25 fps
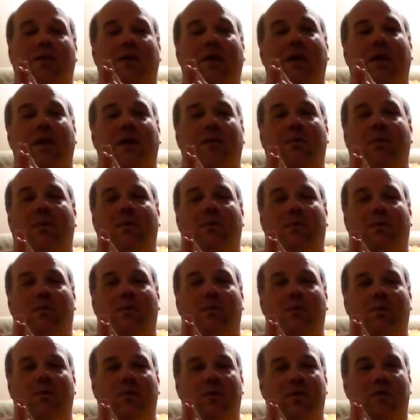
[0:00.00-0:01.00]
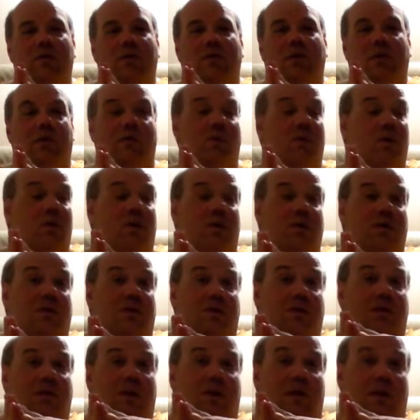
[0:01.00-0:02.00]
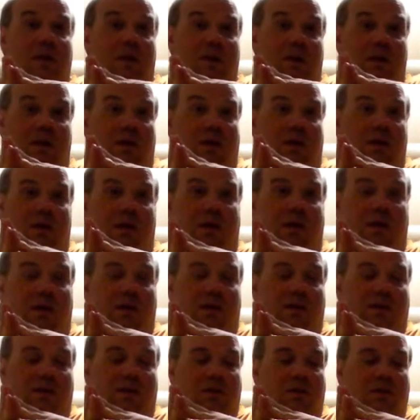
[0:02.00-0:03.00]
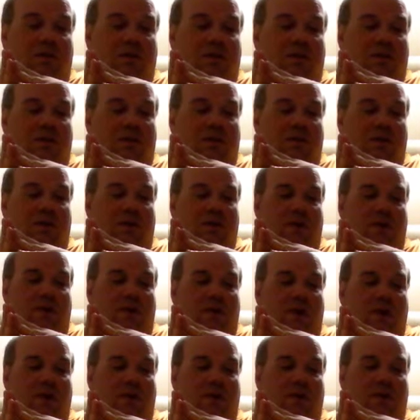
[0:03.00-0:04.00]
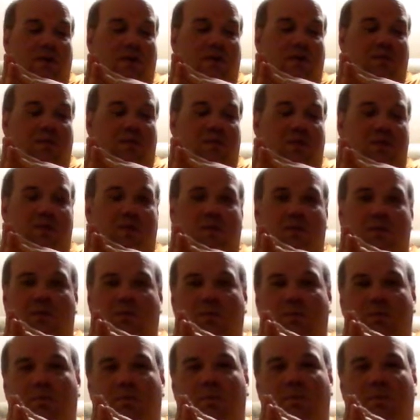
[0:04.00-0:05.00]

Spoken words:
reliable, more than like once. So I'm looking for